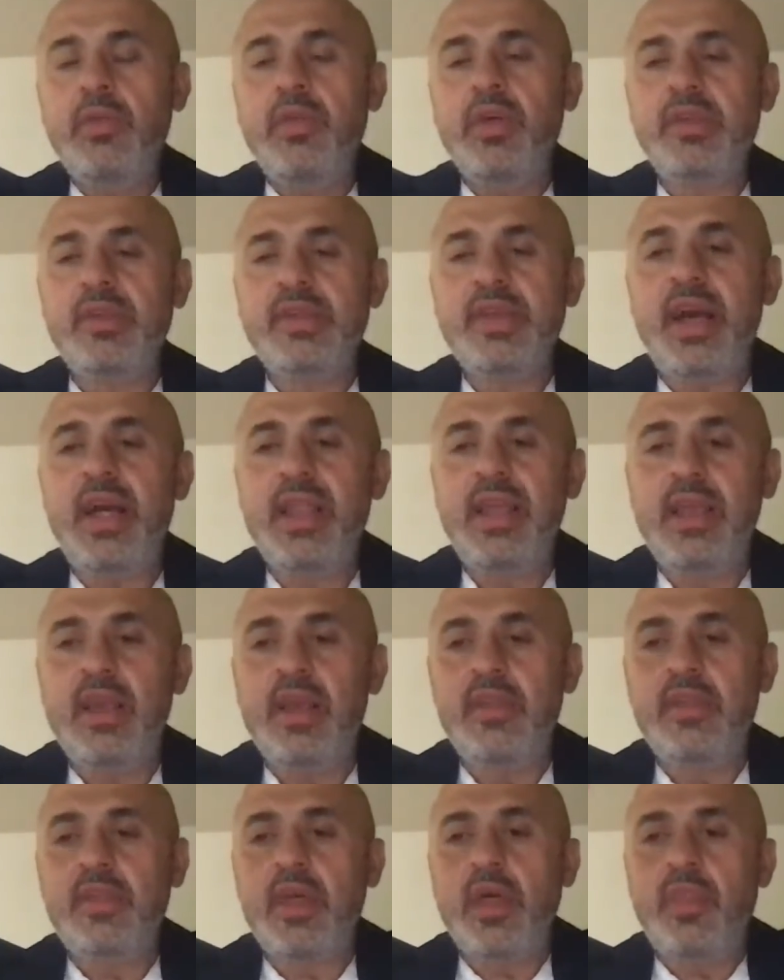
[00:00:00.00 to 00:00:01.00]
The Son
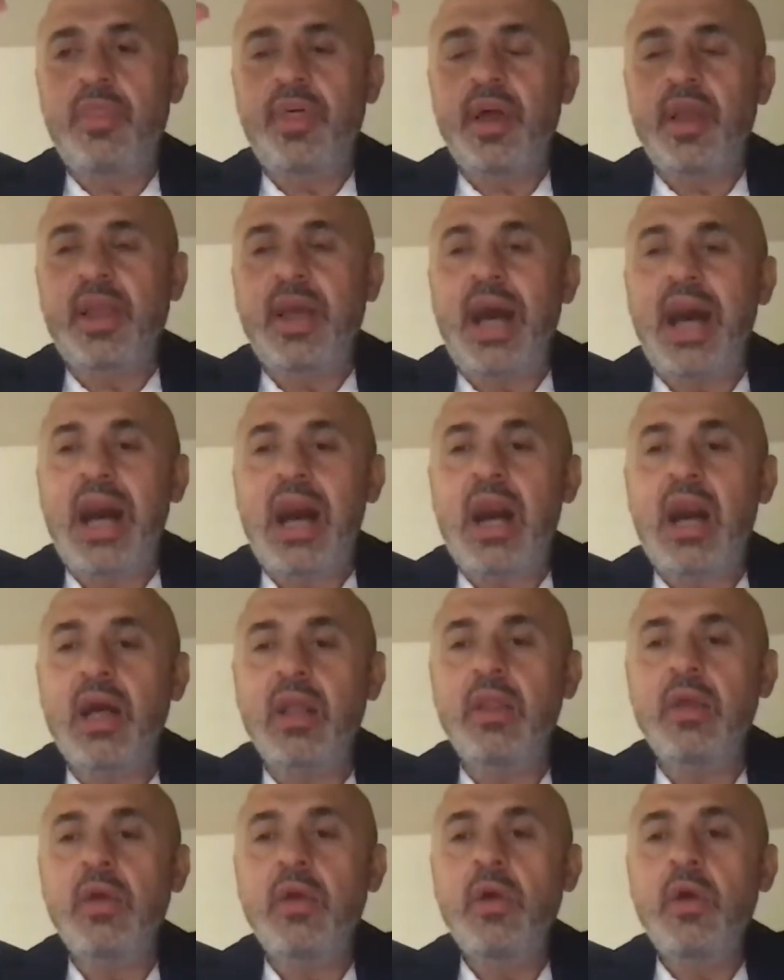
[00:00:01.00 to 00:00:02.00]
is the
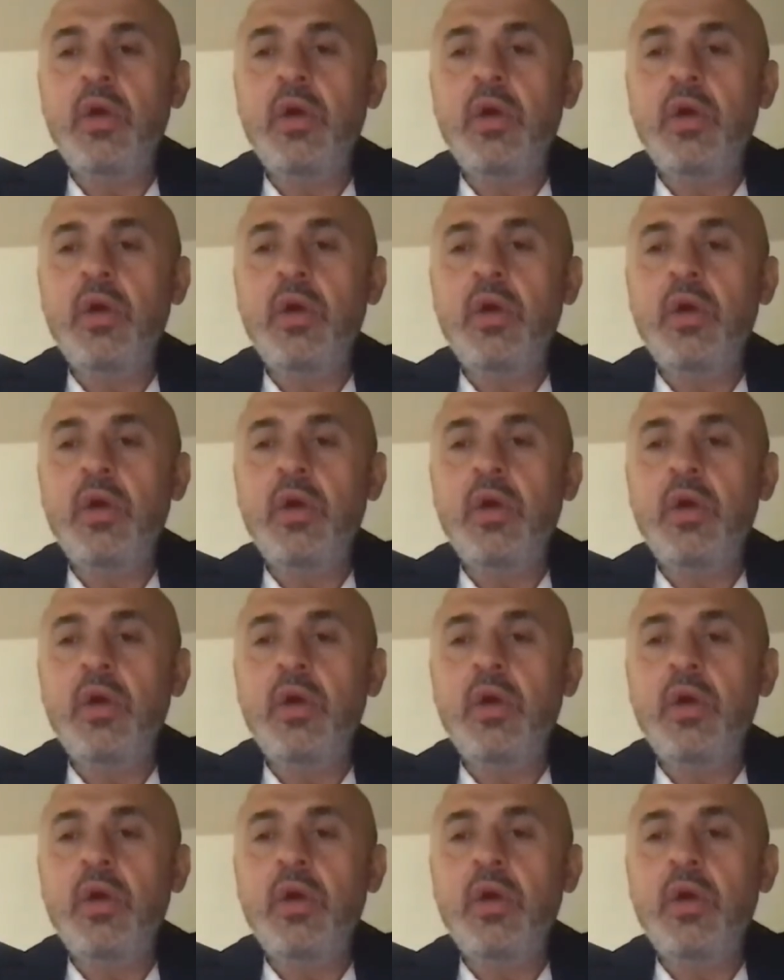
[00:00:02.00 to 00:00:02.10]
God